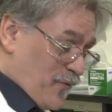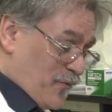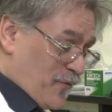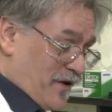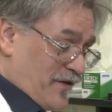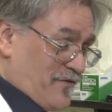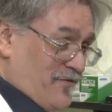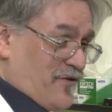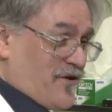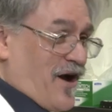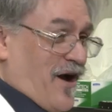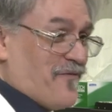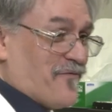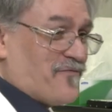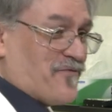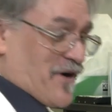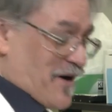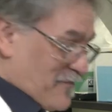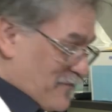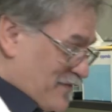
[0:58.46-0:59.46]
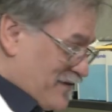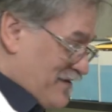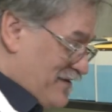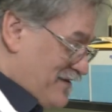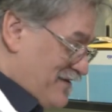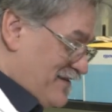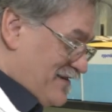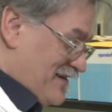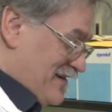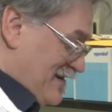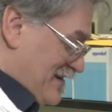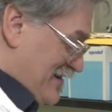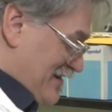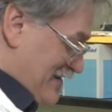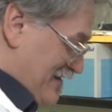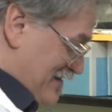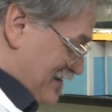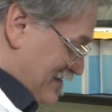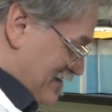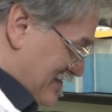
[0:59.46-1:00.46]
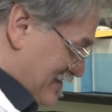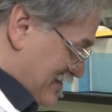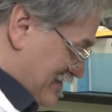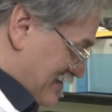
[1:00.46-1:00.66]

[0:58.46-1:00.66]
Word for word: Where do you come from? Obviously another